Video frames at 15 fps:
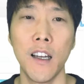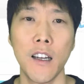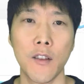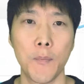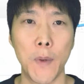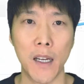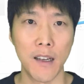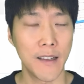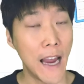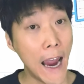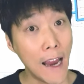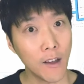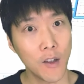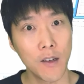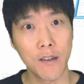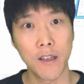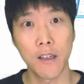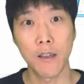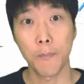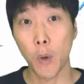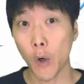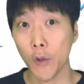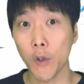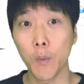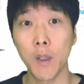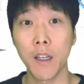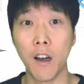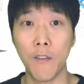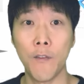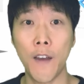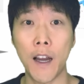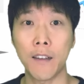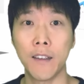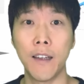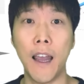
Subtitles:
So because the entrance is possibly affect